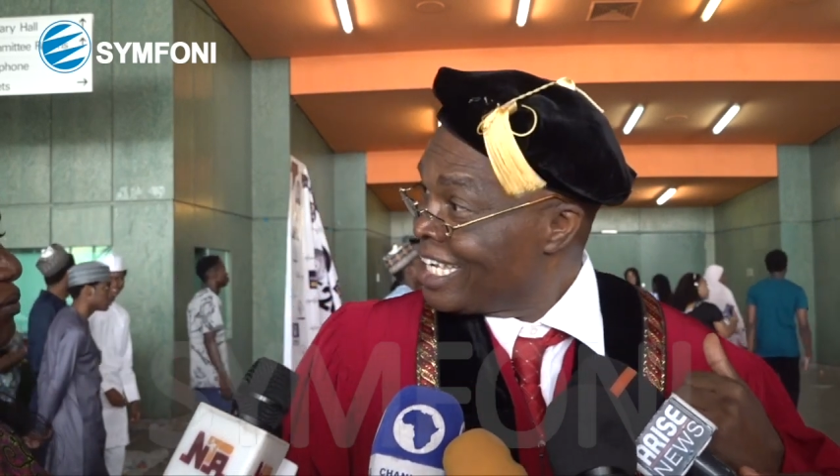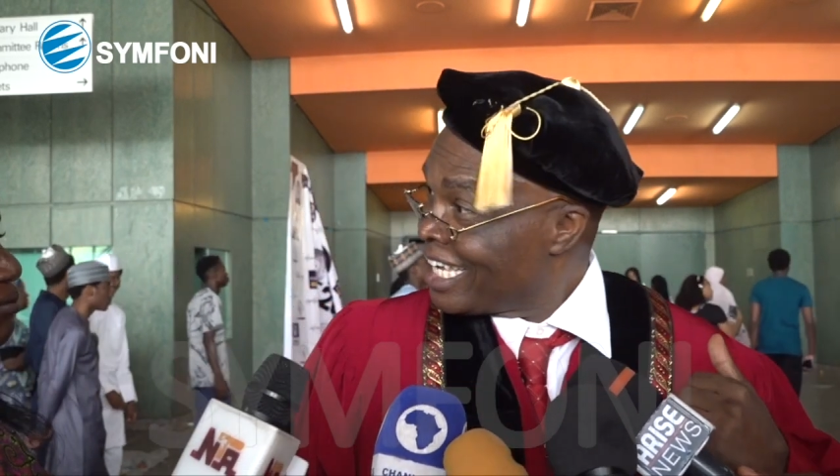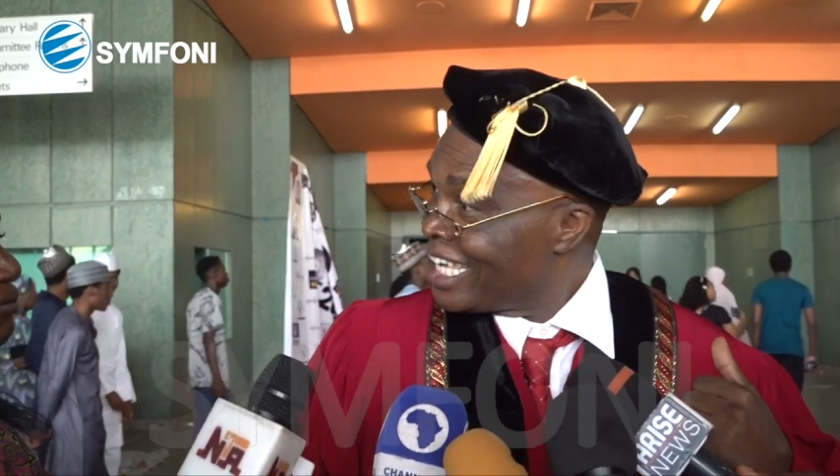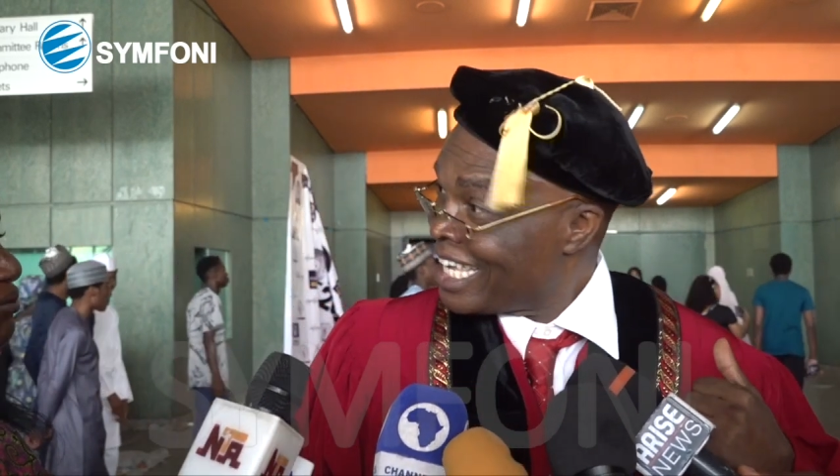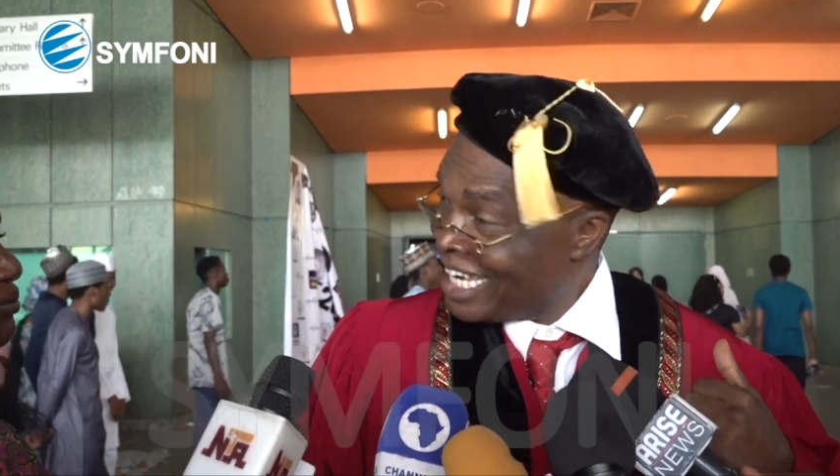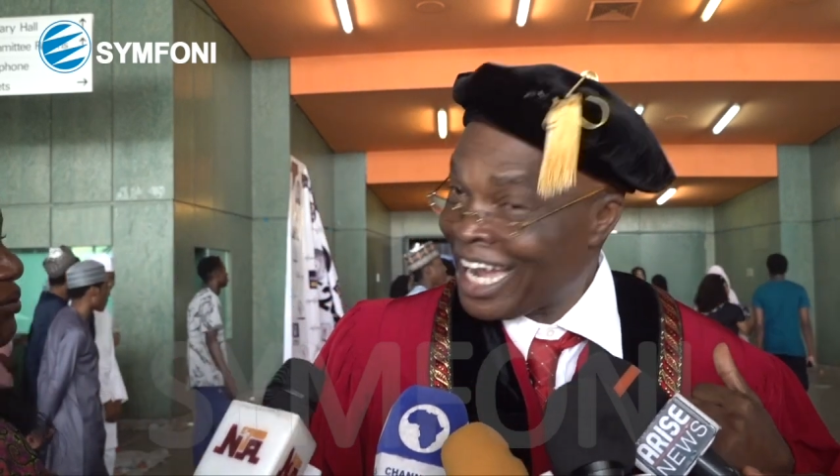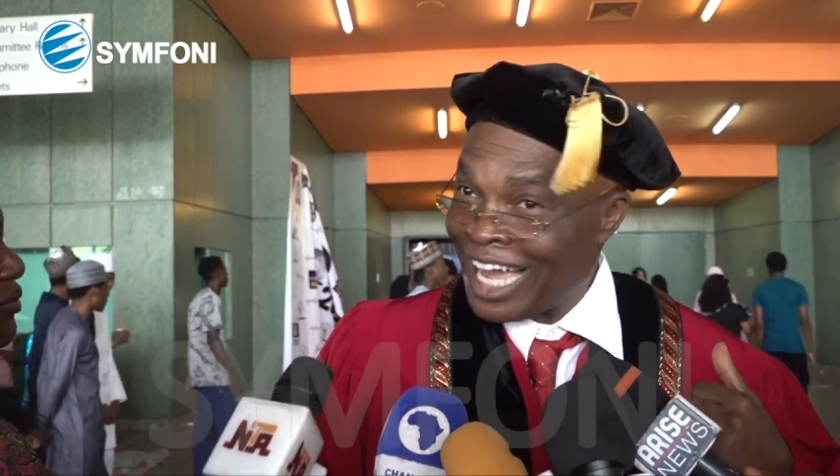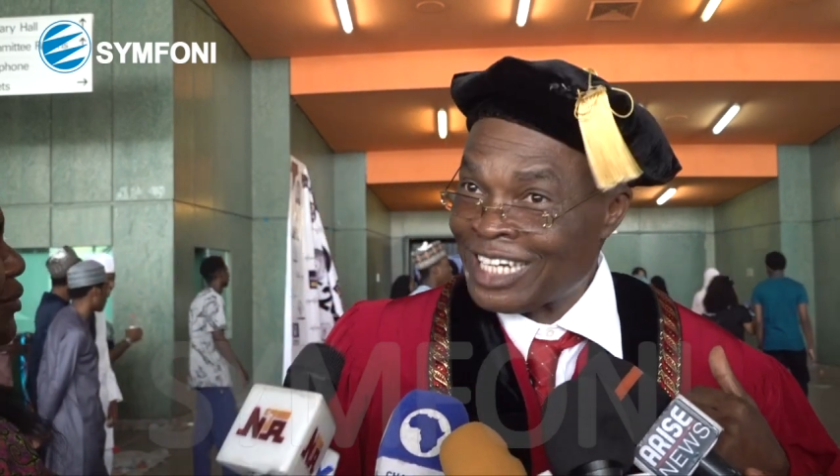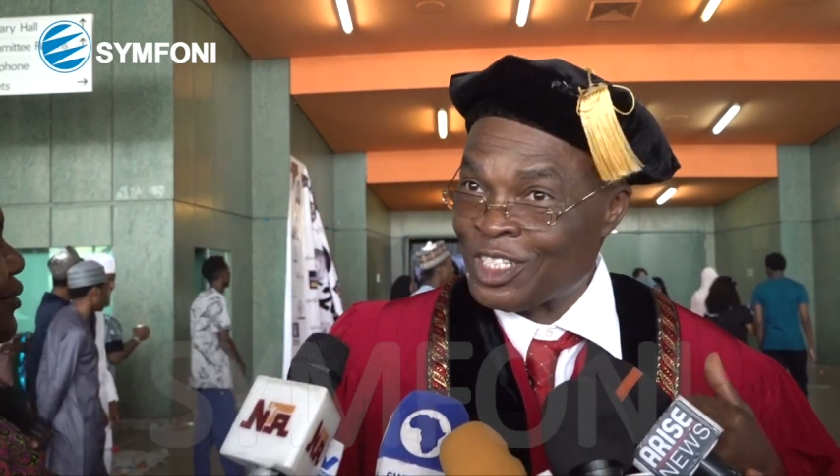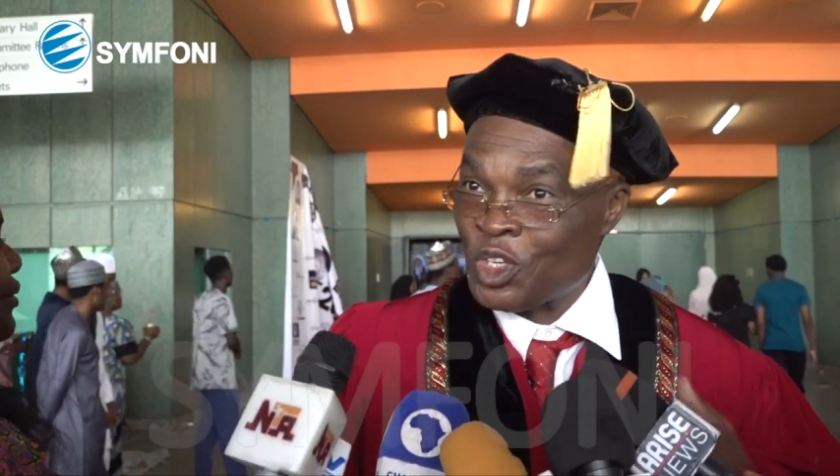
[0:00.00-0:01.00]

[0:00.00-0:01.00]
the kindergarten.